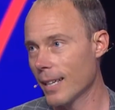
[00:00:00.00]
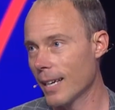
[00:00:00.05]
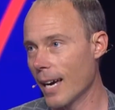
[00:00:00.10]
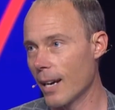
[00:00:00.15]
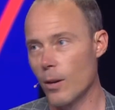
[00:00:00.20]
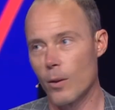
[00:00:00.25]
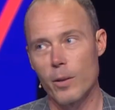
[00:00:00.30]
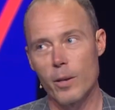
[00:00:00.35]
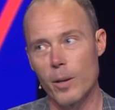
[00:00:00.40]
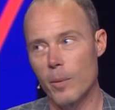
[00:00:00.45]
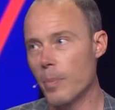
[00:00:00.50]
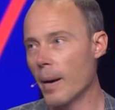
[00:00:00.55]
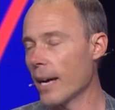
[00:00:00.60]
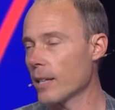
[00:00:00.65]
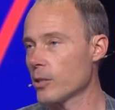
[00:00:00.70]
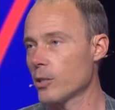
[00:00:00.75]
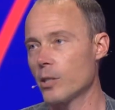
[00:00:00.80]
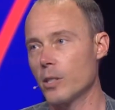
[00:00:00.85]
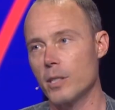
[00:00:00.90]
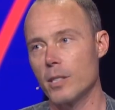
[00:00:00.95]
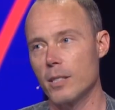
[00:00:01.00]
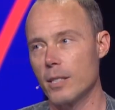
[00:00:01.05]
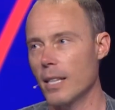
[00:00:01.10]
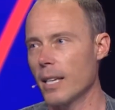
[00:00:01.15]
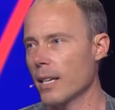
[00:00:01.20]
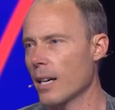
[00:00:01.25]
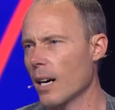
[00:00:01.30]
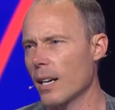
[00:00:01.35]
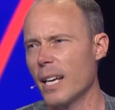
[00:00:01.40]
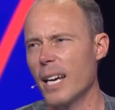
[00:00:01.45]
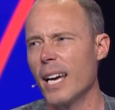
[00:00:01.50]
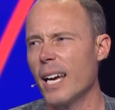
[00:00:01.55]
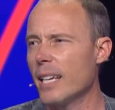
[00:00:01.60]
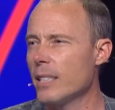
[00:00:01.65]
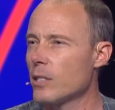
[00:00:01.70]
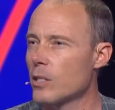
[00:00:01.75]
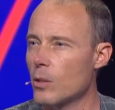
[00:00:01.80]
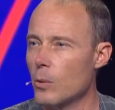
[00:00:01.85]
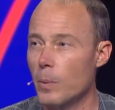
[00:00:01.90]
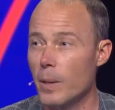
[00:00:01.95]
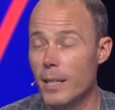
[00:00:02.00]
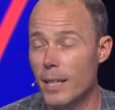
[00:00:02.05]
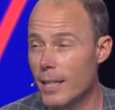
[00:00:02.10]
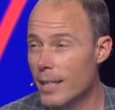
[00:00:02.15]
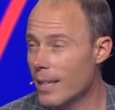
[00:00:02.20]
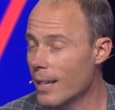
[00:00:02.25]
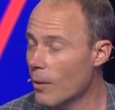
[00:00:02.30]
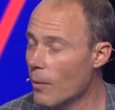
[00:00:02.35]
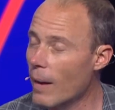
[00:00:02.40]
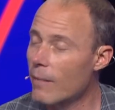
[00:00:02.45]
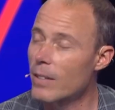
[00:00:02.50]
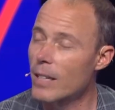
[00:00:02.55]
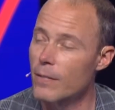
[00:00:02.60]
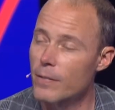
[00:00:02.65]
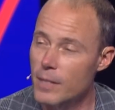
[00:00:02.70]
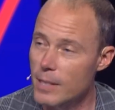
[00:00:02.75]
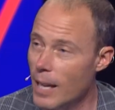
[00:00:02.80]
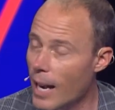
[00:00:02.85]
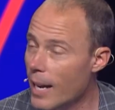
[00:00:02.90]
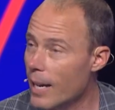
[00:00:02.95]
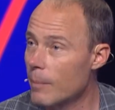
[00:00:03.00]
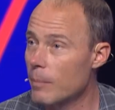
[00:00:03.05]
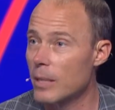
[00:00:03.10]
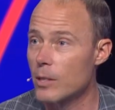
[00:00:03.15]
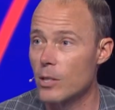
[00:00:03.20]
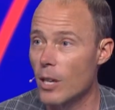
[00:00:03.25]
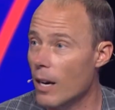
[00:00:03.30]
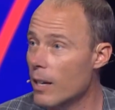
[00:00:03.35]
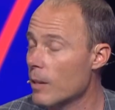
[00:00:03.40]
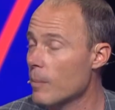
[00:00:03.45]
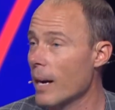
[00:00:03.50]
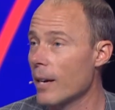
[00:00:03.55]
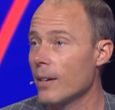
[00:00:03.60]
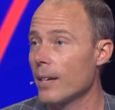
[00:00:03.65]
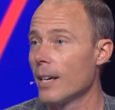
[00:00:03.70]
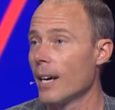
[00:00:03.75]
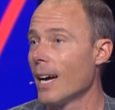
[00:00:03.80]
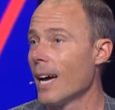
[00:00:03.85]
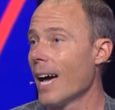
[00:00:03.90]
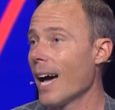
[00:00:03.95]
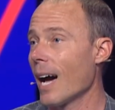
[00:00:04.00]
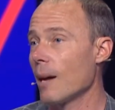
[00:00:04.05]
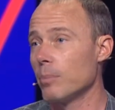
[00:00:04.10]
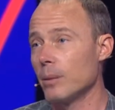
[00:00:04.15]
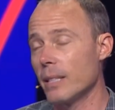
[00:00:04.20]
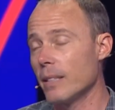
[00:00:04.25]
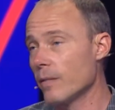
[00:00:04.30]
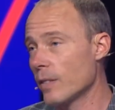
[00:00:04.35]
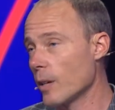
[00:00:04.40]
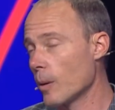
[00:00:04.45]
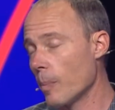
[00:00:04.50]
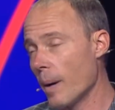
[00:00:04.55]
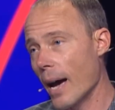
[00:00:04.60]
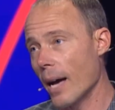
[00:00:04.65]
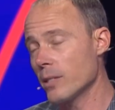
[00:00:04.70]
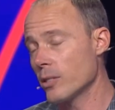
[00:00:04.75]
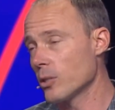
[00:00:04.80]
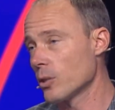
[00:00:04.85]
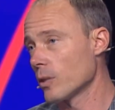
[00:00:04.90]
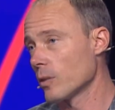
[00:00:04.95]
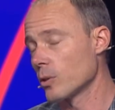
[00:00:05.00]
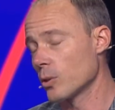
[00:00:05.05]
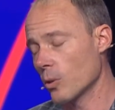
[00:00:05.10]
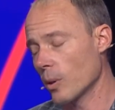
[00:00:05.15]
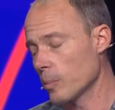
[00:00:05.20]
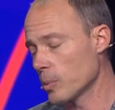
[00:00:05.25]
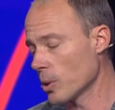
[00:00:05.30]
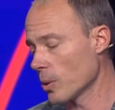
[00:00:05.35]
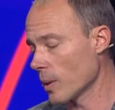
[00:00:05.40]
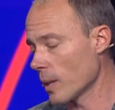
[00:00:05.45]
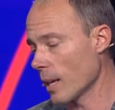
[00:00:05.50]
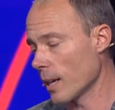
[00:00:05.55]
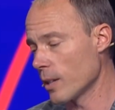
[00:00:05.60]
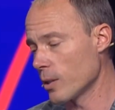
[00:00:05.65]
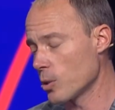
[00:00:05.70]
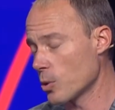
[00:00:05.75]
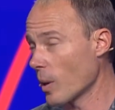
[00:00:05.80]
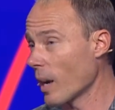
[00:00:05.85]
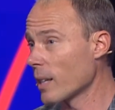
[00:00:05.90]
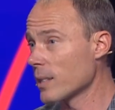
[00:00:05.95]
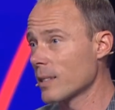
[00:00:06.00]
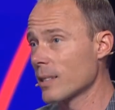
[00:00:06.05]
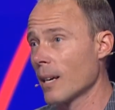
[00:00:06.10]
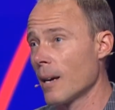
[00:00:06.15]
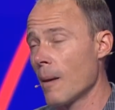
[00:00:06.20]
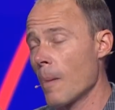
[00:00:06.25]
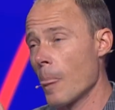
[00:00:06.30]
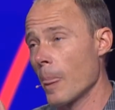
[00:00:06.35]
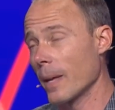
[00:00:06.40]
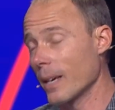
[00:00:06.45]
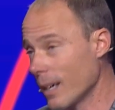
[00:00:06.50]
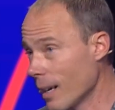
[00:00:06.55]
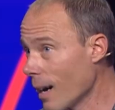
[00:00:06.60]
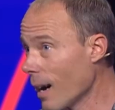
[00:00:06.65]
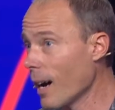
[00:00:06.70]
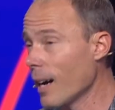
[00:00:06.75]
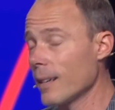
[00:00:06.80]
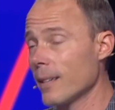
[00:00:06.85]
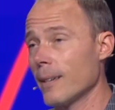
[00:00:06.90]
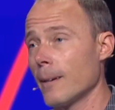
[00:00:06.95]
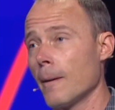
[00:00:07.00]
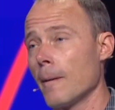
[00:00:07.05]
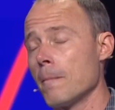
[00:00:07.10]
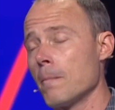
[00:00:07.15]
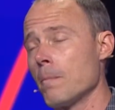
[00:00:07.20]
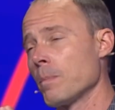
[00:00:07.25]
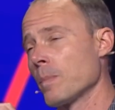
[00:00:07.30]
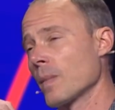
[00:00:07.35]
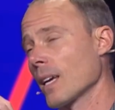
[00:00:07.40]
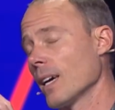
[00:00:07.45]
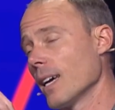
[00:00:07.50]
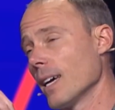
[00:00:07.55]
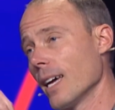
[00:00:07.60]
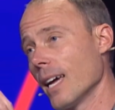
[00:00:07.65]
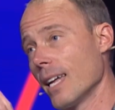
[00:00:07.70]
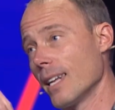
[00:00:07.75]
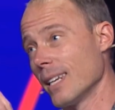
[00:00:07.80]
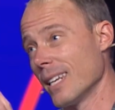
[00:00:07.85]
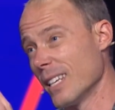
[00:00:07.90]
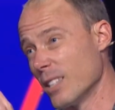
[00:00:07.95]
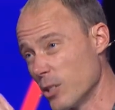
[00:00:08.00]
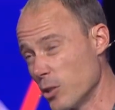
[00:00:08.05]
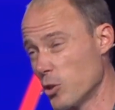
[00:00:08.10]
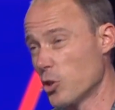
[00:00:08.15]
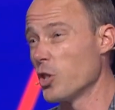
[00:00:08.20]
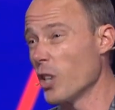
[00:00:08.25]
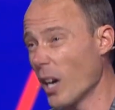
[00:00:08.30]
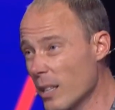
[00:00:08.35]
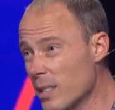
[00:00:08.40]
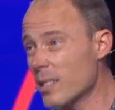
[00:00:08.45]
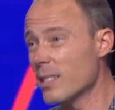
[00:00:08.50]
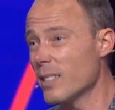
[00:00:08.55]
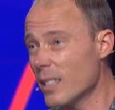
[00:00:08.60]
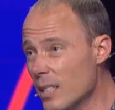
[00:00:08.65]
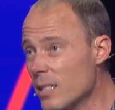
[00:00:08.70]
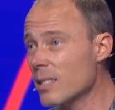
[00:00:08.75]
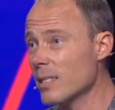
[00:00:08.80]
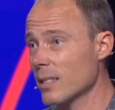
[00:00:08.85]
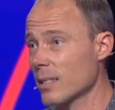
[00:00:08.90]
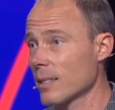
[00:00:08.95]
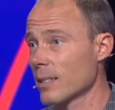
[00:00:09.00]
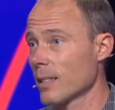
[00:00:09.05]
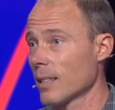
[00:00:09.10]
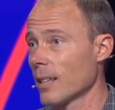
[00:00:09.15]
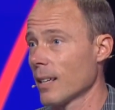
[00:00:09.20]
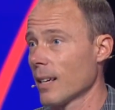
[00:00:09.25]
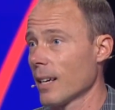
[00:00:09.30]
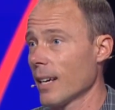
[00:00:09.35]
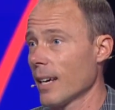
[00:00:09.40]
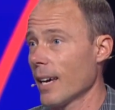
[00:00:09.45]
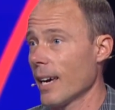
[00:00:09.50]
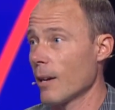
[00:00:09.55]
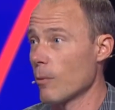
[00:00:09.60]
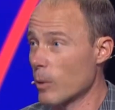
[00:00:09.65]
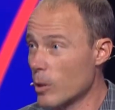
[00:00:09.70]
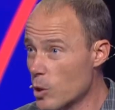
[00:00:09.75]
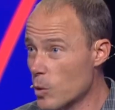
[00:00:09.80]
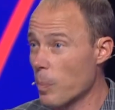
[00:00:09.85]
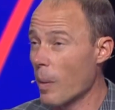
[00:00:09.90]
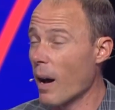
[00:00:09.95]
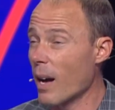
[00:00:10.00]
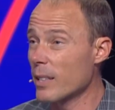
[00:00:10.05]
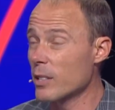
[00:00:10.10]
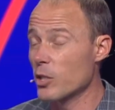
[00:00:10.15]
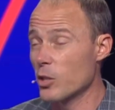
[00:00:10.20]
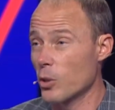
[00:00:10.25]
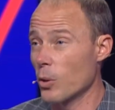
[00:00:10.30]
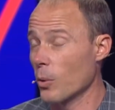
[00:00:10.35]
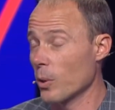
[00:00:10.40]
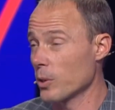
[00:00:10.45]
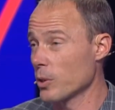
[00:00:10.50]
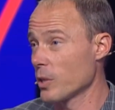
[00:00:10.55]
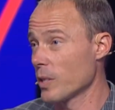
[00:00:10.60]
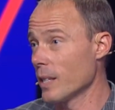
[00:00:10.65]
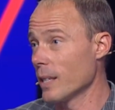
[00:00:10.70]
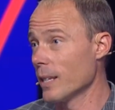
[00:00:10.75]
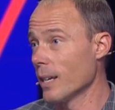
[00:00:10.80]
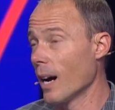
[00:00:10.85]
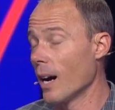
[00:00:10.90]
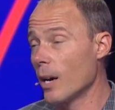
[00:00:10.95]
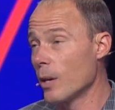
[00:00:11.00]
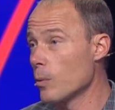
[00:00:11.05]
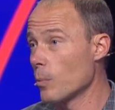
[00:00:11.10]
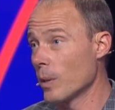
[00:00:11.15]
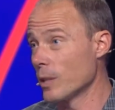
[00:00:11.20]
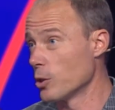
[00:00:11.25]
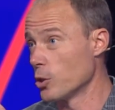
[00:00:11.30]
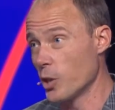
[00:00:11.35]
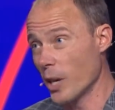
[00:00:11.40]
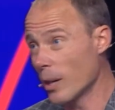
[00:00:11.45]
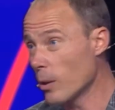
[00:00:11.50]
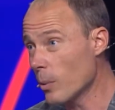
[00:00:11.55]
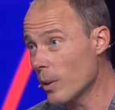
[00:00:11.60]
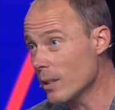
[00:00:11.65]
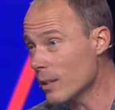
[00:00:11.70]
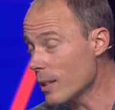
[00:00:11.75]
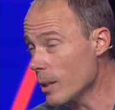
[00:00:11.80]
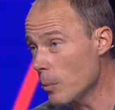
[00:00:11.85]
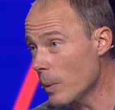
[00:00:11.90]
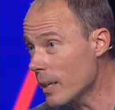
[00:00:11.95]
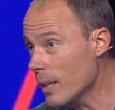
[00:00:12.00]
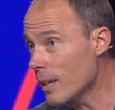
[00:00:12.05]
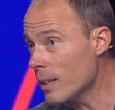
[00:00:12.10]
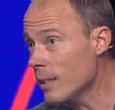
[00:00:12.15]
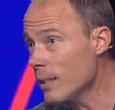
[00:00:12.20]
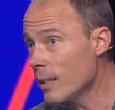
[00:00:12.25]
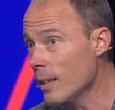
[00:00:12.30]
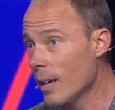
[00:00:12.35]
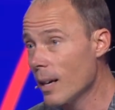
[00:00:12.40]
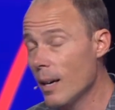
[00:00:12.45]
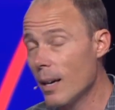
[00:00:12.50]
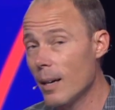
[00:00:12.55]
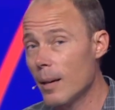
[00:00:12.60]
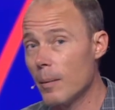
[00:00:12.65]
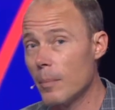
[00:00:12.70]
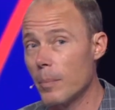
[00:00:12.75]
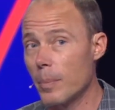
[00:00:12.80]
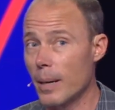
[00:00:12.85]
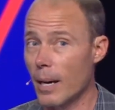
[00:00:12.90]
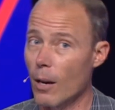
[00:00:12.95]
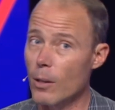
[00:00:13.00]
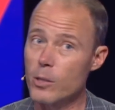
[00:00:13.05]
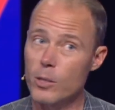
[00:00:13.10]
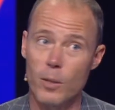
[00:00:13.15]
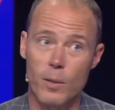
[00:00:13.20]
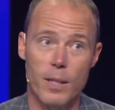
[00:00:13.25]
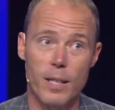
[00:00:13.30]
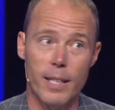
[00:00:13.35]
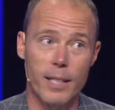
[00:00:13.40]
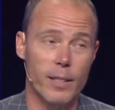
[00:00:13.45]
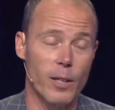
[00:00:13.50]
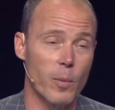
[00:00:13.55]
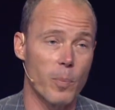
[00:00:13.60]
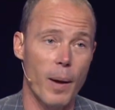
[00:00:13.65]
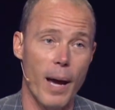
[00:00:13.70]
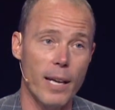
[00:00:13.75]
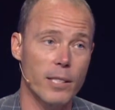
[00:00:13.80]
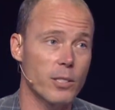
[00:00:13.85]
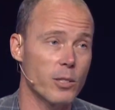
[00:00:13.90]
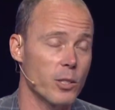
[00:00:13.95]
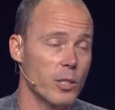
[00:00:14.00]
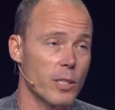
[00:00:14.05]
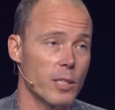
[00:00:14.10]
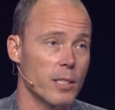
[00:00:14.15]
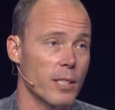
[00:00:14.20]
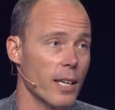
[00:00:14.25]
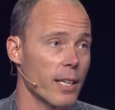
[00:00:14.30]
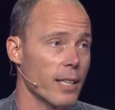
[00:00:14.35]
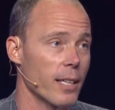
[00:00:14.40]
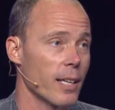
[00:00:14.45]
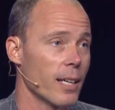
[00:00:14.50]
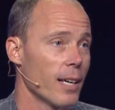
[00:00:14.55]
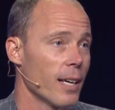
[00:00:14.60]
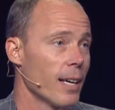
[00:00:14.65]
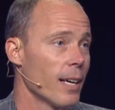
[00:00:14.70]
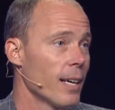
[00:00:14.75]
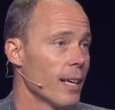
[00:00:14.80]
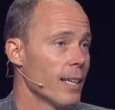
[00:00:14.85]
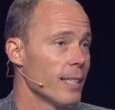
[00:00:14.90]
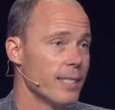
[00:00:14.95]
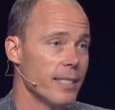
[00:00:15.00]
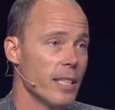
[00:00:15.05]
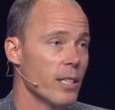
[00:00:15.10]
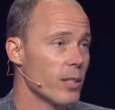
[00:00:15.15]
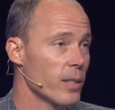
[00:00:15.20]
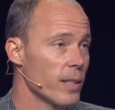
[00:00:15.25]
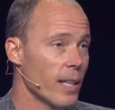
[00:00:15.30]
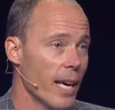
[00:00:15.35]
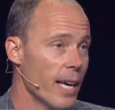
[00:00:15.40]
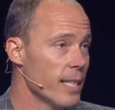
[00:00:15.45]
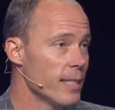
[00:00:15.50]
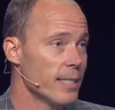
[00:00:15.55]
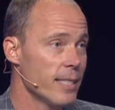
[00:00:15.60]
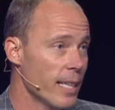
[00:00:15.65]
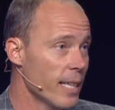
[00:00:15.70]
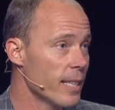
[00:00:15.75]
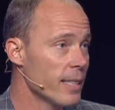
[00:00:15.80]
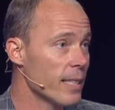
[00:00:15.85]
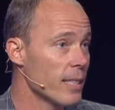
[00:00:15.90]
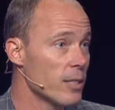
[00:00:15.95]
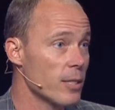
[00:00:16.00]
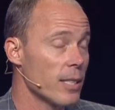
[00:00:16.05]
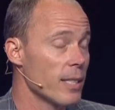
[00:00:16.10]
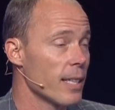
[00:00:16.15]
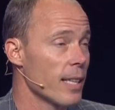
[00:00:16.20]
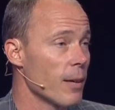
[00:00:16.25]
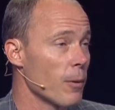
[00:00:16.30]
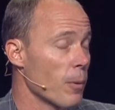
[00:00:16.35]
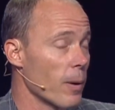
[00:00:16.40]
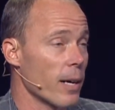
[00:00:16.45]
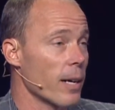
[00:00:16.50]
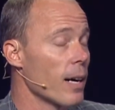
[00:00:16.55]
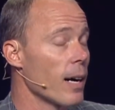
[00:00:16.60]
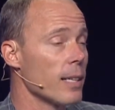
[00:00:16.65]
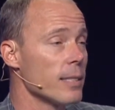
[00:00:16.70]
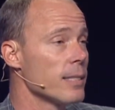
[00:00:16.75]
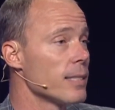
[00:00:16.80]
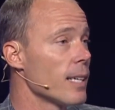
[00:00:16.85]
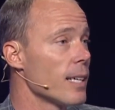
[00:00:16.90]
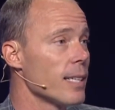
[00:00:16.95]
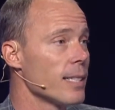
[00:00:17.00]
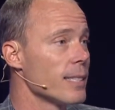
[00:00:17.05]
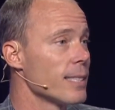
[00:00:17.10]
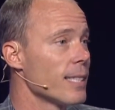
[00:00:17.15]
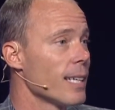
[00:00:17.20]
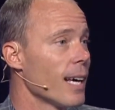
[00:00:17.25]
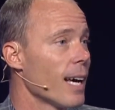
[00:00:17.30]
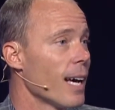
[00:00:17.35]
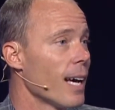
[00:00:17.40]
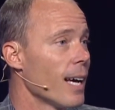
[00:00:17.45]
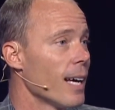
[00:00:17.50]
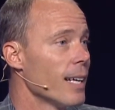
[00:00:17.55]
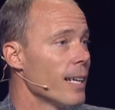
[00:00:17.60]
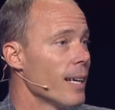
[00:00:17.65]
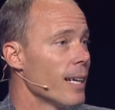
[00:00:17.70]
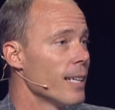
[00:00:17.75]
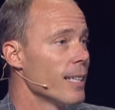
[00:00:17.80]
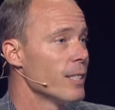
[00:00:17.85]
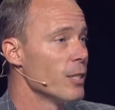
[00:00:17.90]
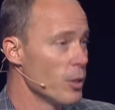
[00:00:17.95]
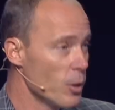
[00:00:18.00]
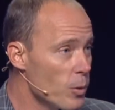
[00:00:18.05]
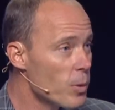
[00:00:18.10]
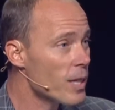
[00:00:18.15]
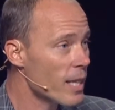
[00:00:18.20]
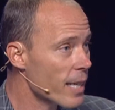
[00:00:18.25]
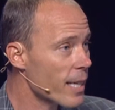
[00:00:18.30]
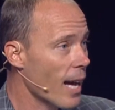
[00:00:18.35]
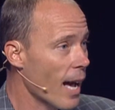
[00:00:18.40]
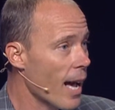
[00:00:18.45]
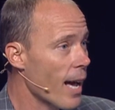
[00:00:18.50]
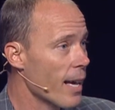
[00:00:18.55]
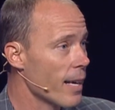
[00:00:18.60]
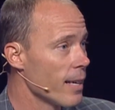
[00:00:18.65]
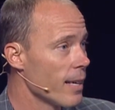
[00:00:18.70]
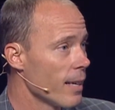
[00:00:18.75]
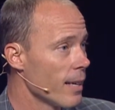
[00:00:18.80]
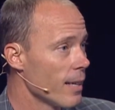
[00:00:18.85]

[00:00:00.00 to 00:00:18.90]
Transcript: I know there are passages that say God hates the wicked. I don't have enough time to talk about. I believe there are passages of scripture that address God and his justice in response towards the unregenerately wicked. But I also think there are passages like Ezekiel 18 that where God says, do you think I